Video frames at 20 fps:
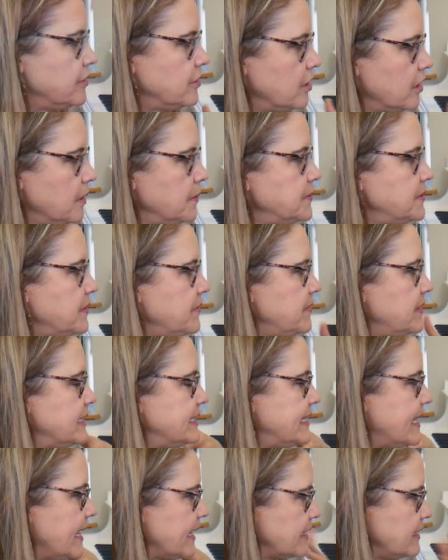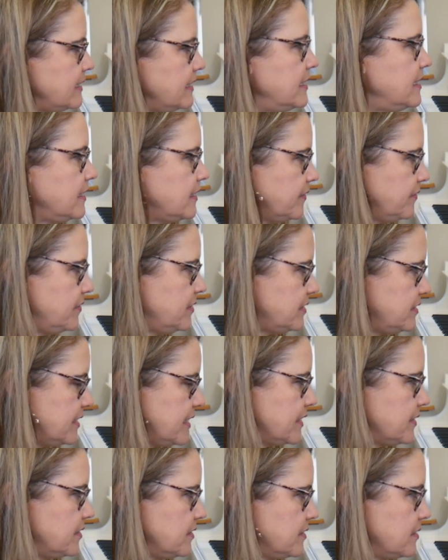terms of the technique of this
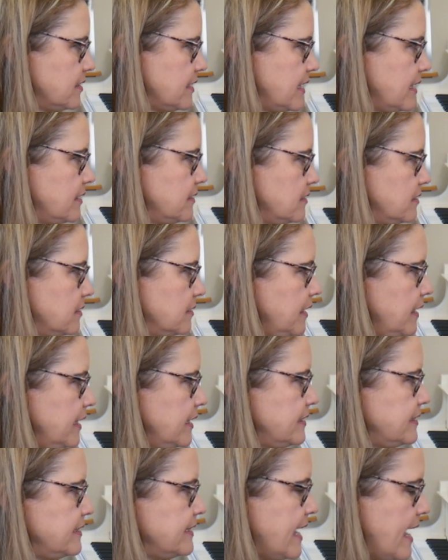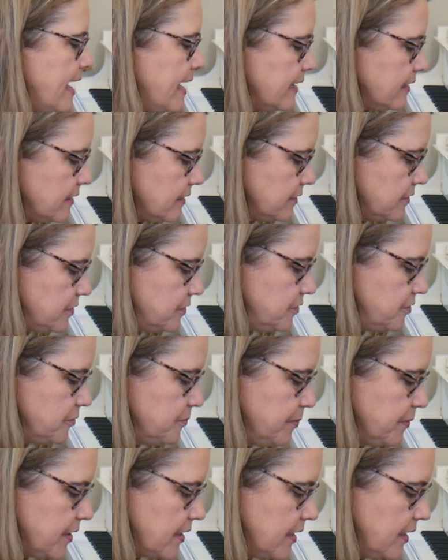exercise, it's not
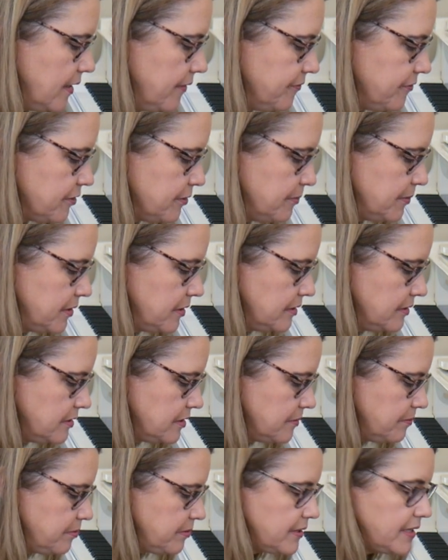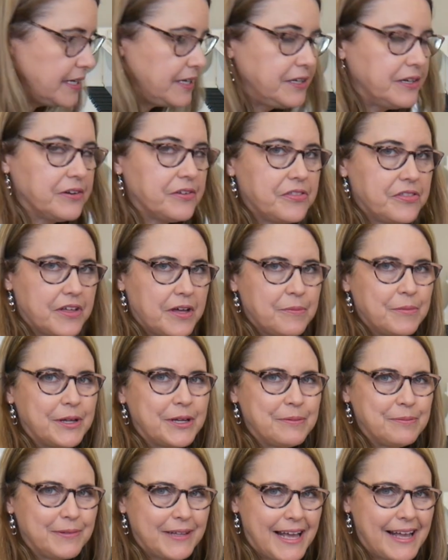super comfortable to play your thumb
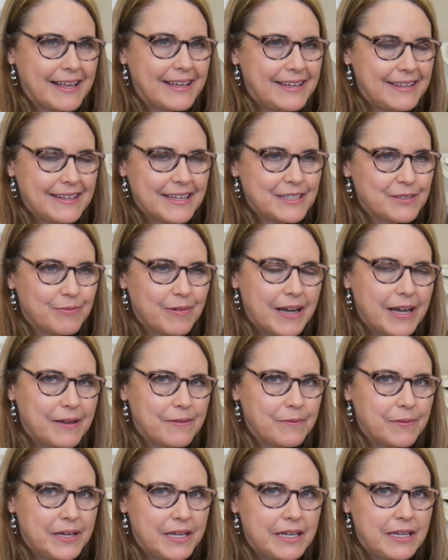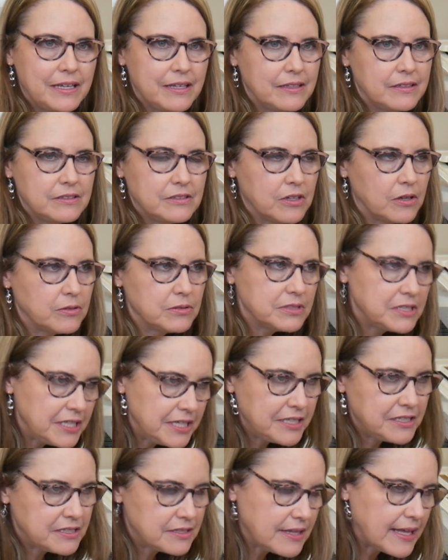on a black key. That's why we don't
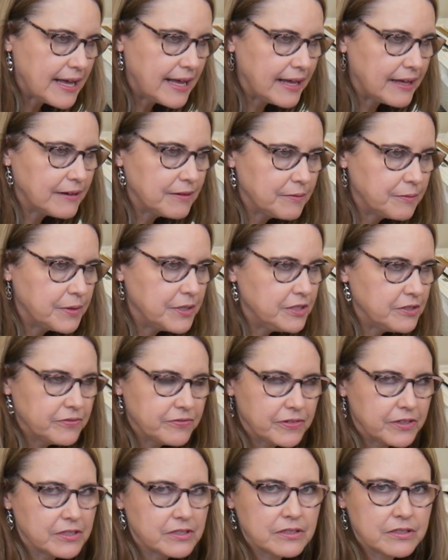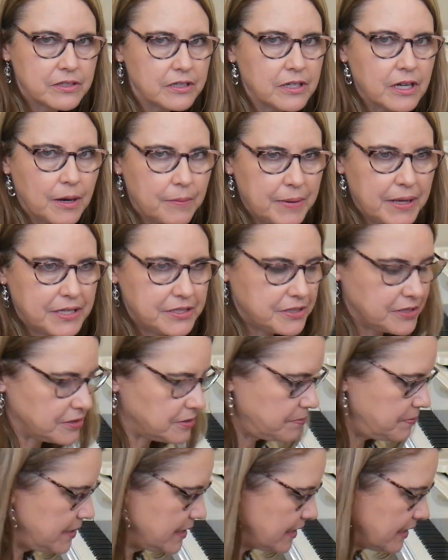teach that when you first learn
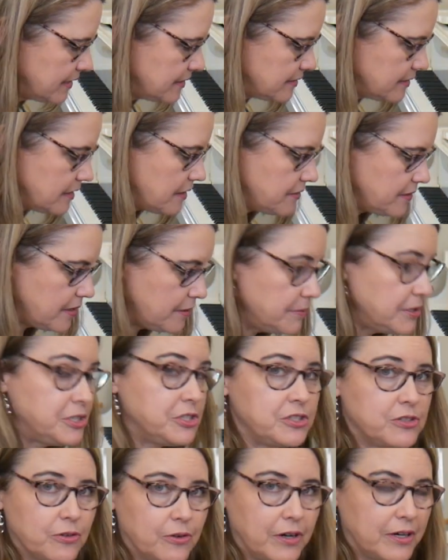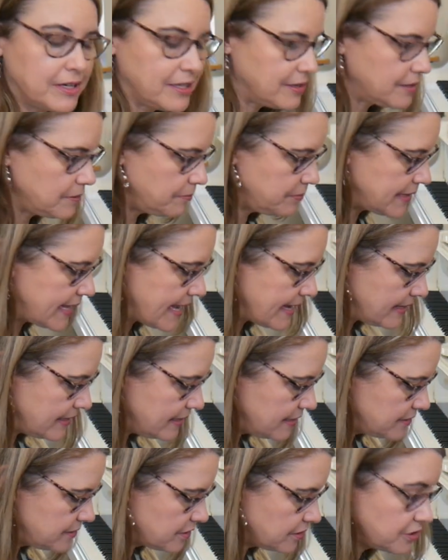arpeggios, because the thumb is short and the black
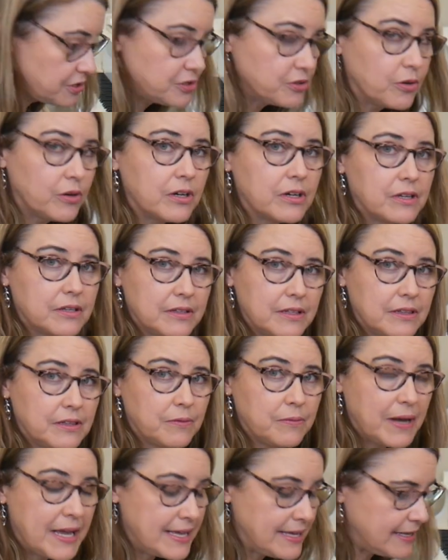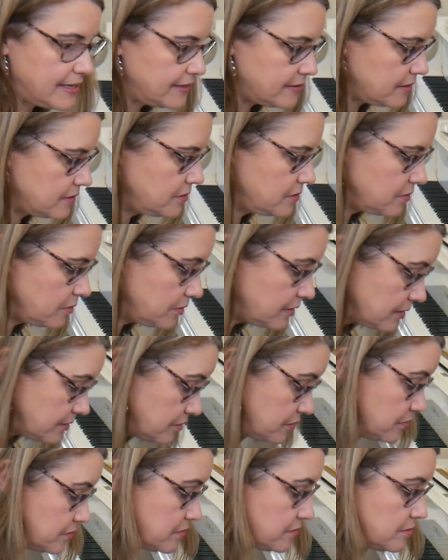keys are shorter than the white keys, and so
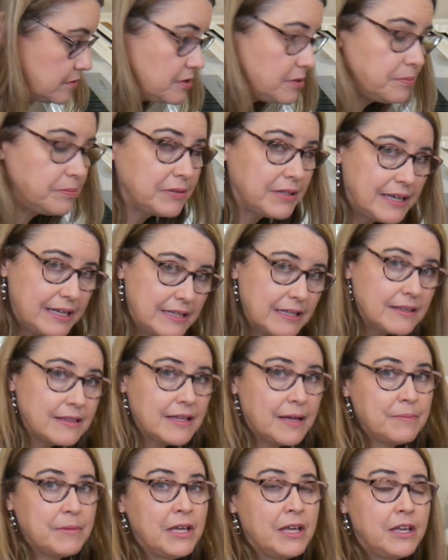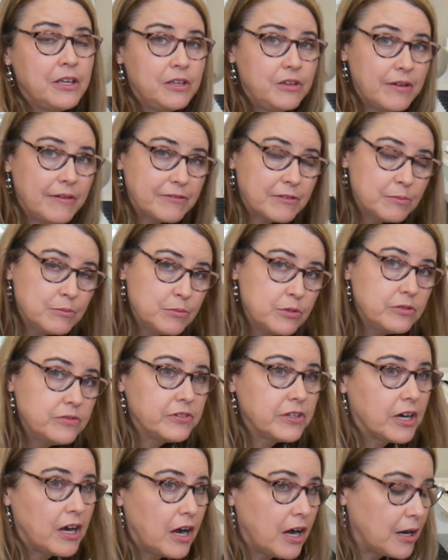to play the thumb, you have to
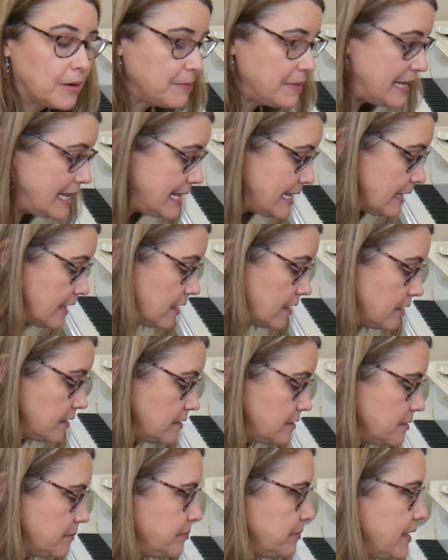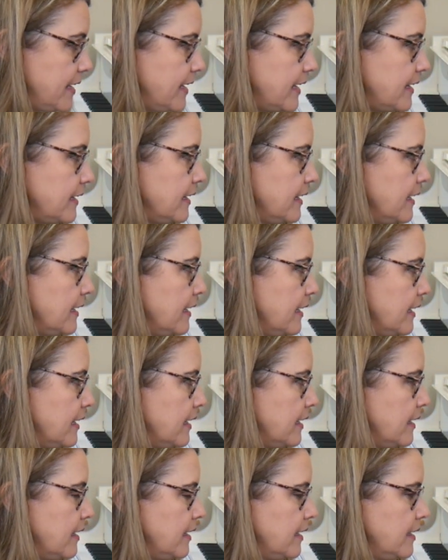move your arm in to play it.
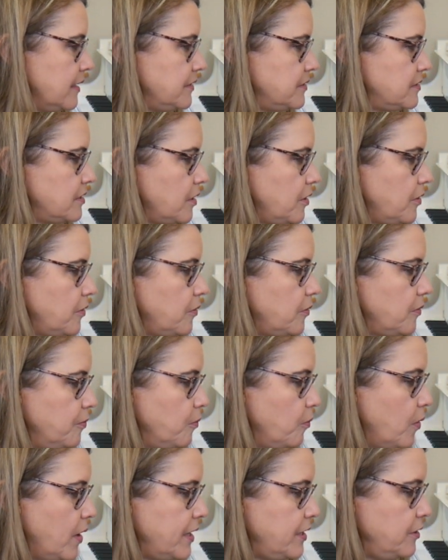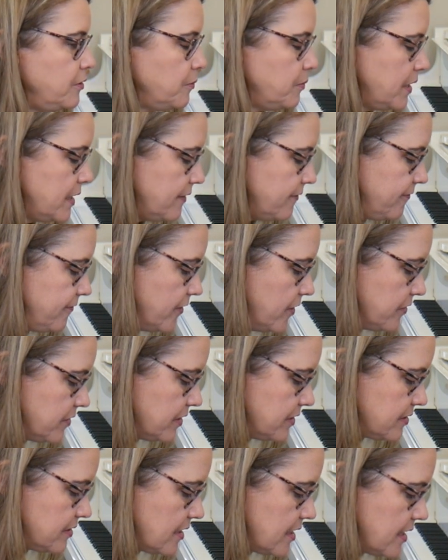So what you want to
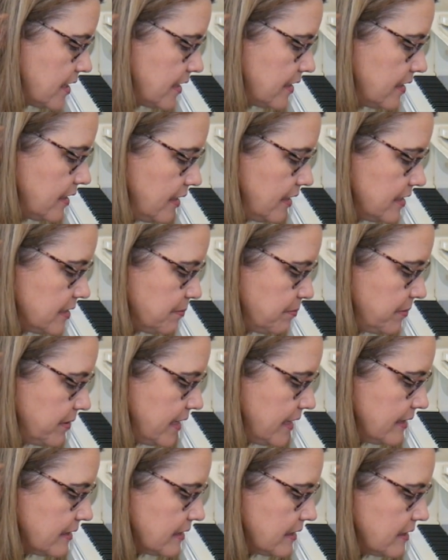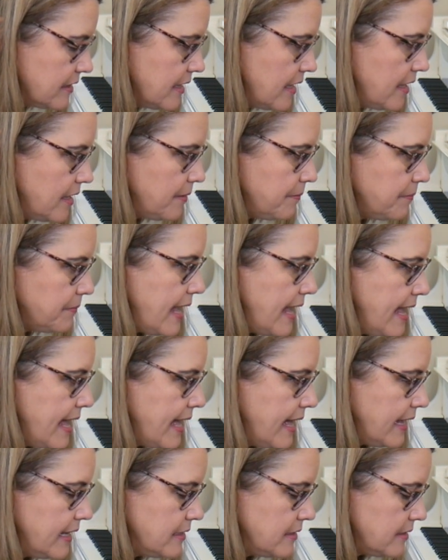focus on is playing the thumb
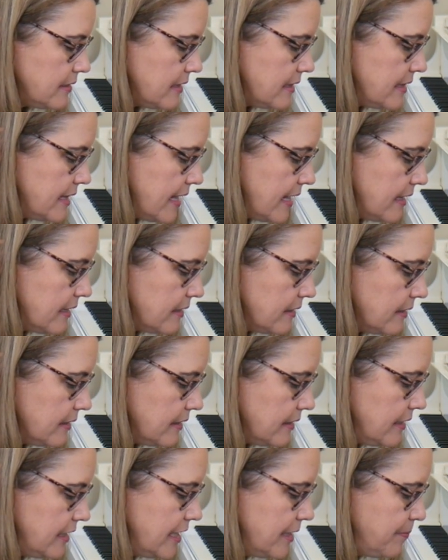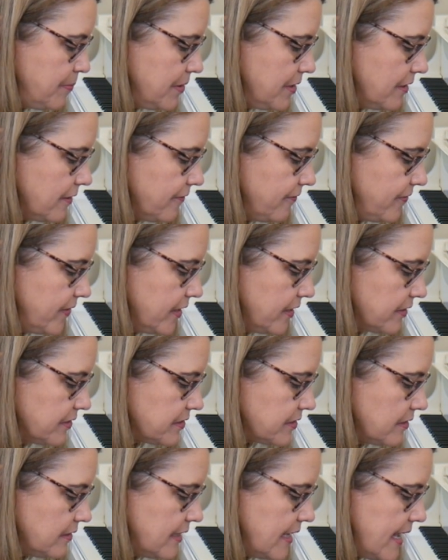and then keeping your
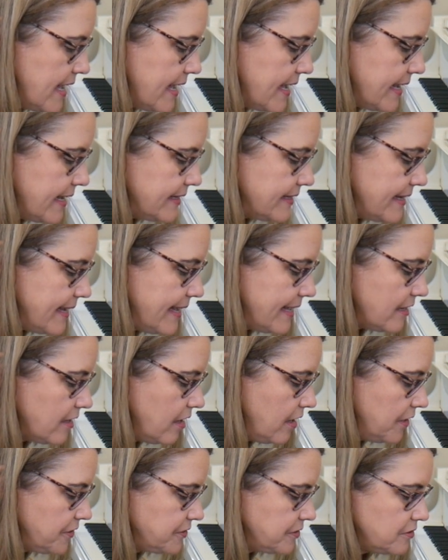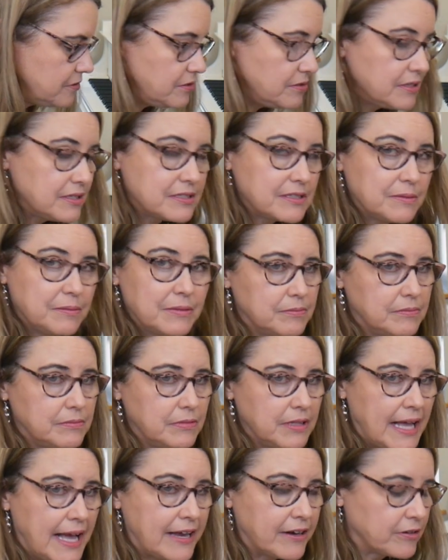fingers aligned and also doing
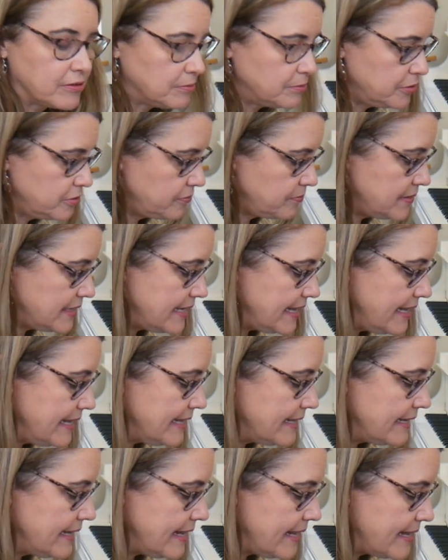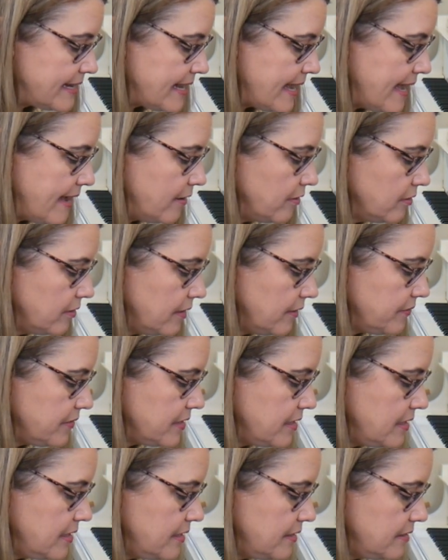some lateral movement in and out of
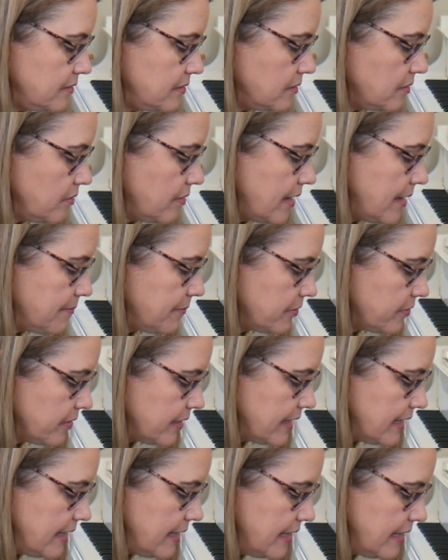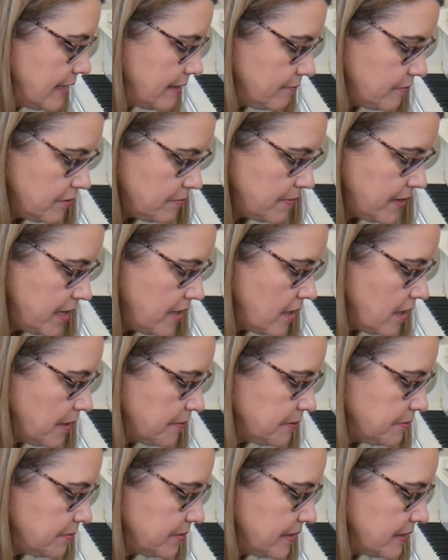the keys. So I'm going in with my
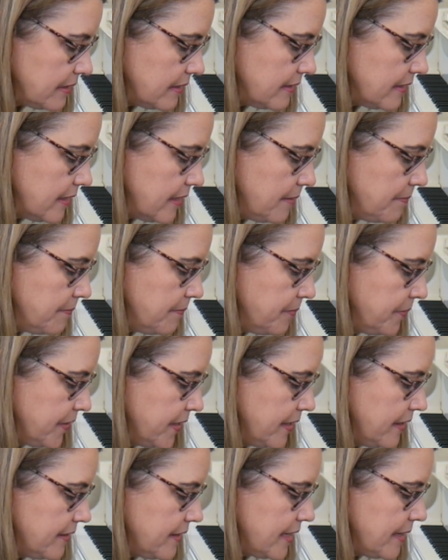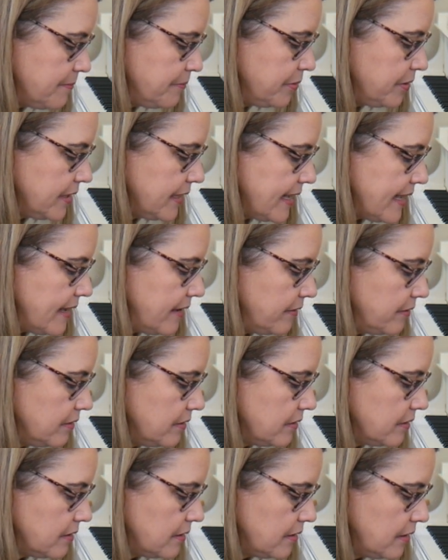arm to play the thumb, then I'm pulling
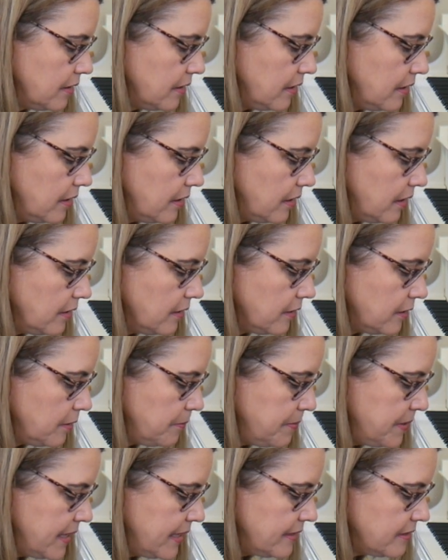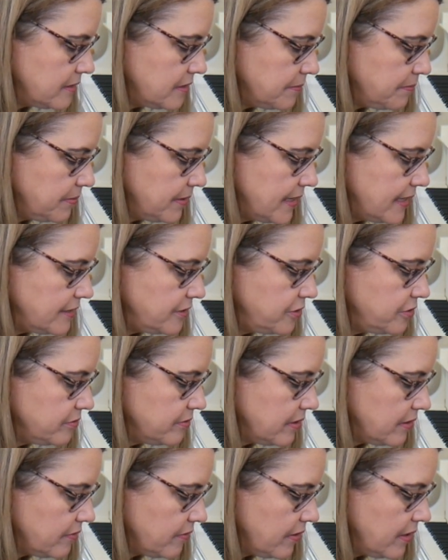out a little bit to play
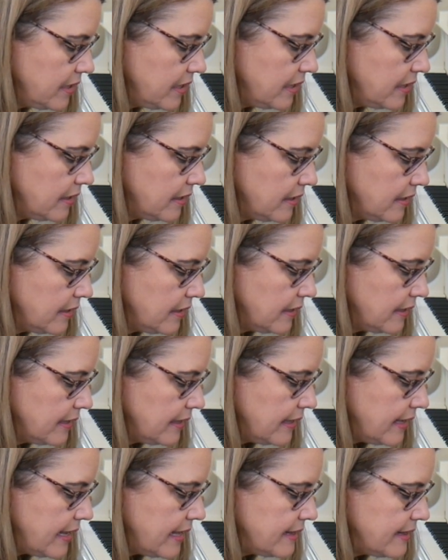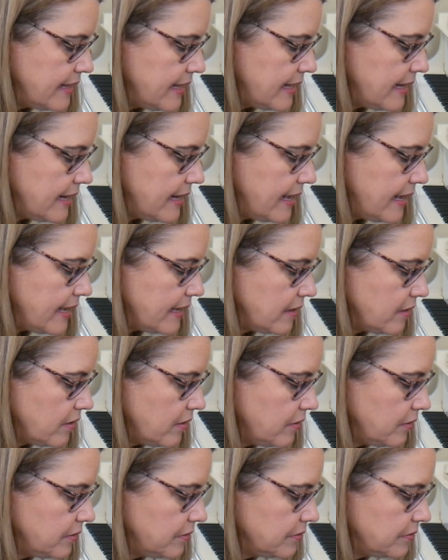2 and 3, and then I
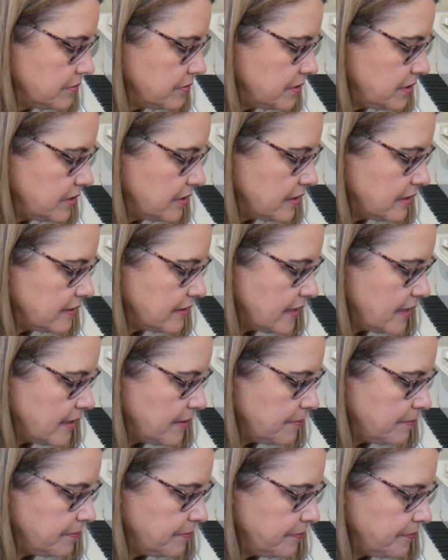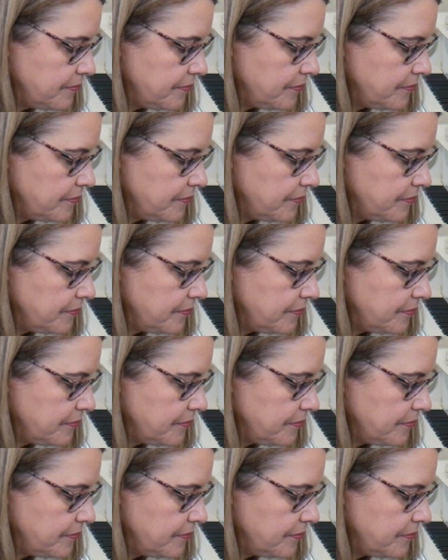go to the thumb